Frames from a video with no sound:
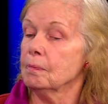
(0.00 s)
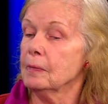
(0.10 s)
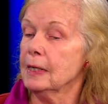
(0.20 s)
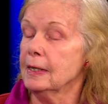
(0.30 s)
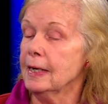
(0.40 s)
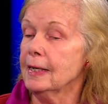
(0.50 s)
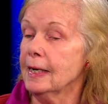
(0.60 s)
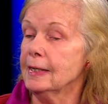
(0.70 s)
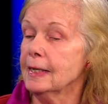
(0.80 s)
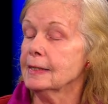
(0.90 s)
It, it,
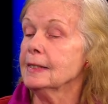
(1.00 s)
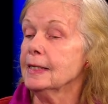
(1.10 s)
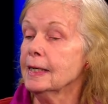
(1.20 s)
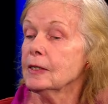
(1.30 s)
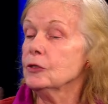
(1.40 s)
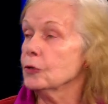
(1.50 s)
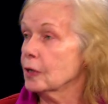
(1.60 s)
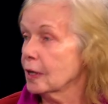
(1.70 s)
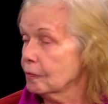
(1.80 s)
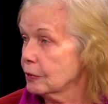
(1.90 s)
it isn't into the
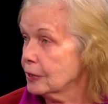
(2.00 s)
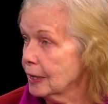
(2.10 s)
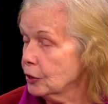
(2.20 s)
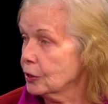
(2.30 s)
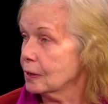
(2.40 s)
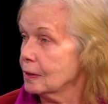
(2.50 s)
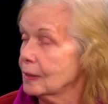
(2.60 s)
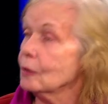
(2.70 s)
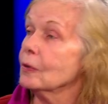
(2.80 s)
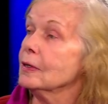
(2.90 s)
conversation,
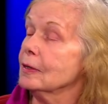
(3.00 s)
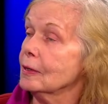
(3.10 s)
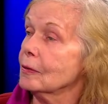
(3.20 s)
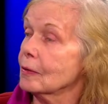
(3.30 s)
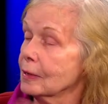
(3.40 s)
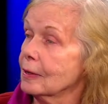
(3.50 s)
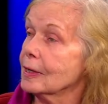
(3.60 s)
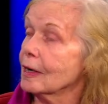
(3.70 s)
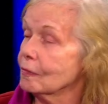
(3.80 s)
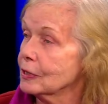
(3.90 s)
the, or, the ordinary
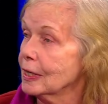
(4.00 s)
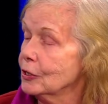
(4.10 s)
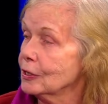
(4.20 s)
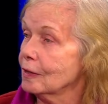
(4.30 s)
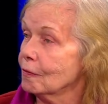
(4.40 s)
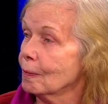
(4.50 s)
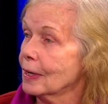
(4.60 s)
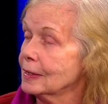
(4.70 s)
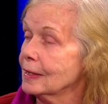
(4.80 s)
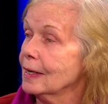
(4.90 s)
conversation in
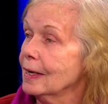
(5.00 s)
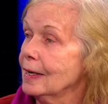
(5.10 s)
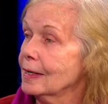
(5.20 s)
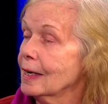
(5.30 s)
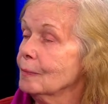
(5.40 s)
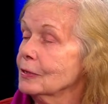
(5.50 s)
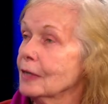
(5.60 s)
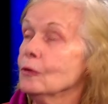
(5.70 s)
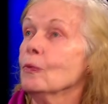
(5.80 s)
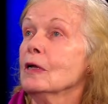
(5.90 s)
Vermont. It, it comes
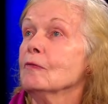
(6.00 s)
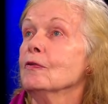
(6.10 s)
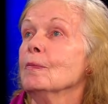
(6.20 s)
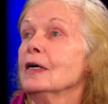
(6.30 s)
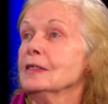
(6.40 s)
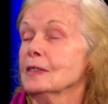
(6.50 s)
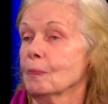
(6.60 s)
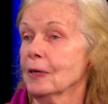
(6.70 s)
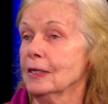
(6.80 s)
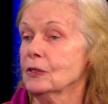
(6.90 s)
under, well, Vermont is a
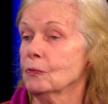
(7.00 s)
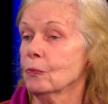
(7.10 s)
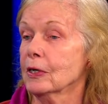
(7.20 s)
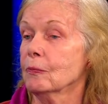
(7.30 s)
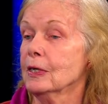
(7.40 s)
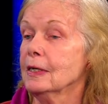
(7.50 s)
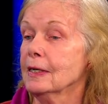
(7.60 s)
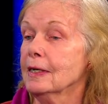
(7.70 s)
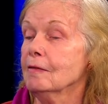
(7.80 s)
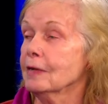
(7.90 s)
place where we
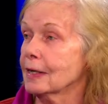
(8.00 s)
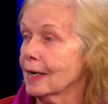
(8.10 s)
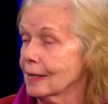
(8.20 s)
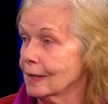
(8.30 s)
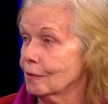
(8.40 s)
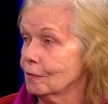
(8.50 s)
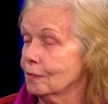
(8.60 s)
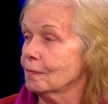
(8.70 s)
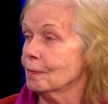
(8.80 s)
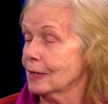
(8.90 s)
live and let live.
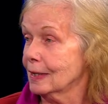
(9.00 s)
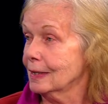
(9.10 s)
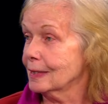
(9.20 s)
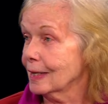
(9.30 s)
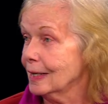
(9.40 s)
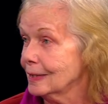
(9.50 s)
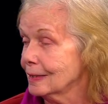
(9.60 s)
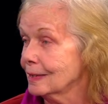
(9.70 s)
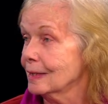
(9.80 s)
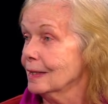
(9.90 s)
But in this
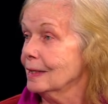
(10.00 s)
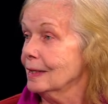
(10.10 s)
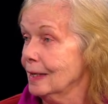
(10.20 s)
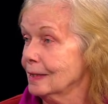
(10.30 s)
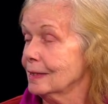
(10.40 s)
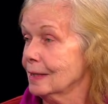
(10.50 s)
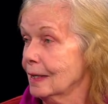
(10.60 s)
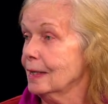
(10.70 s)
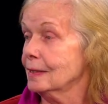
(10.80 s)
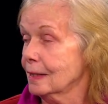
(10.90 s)
case, it's,
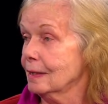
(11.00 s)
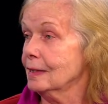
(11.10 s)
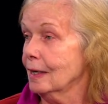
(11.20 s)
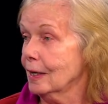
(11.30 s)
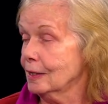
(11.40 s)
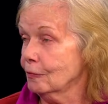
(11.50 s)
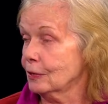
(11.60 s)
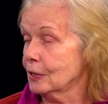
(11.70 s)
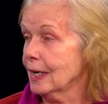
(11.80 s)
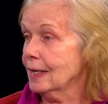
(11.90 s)
it's a, a
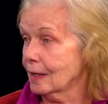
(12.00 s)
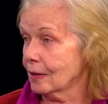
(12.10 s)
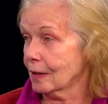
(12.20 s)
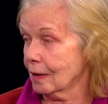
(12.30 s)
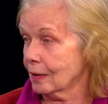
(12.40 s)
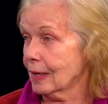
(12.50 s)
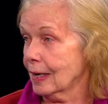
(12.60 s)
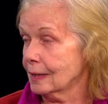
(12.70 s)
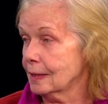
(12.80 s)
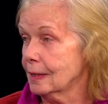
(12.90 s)
different take on, mm-hmm. on
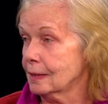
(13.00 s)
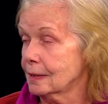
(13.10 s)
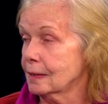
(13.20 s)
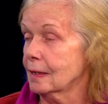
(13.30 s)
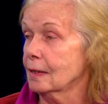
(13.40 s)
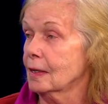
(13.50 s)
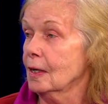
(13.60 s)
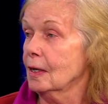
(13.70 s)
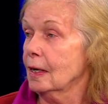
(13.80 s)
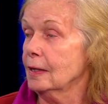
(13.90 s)
that. It's, yes. uh,
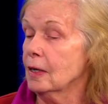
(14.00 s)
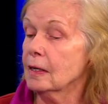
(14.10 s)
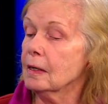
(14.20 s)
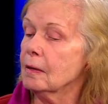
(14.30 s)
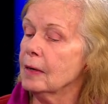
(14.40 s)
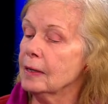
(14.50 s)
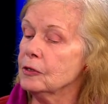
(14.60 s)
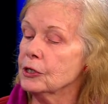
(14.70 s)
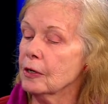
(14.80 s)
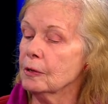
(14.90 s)
and, and
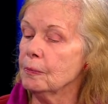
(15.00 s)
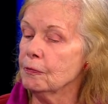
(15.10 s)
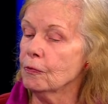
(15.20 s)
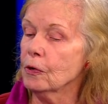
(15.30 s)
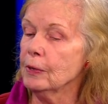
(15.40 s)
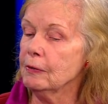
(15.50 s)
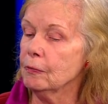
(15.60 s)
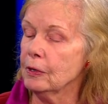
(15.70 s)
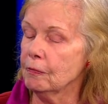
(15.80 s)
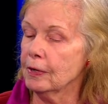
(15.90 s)
Sharon, before we,
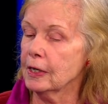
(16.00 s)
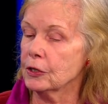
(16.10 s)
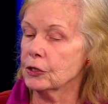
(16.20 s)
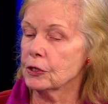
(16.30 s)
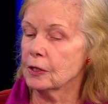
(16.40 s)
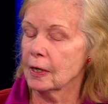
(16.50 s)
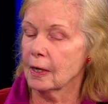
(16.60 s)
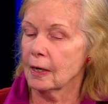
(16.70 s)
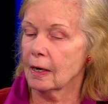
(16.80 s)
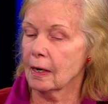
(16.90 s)
we finish,
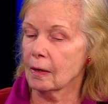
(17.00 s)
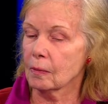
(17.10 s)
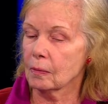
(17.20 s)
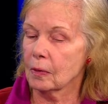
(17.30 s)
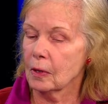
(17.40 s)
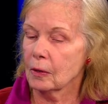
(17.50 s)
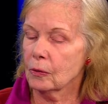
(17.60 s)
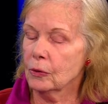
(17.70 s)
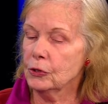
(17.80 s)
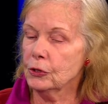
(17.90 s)
uh,
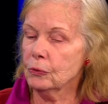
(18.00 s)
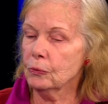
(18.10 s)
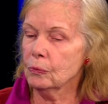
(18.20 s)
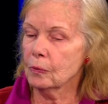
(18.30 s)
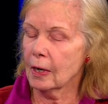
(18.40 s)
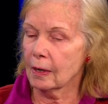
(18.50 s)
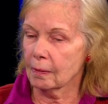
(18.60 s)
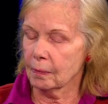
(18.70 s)
could you uh,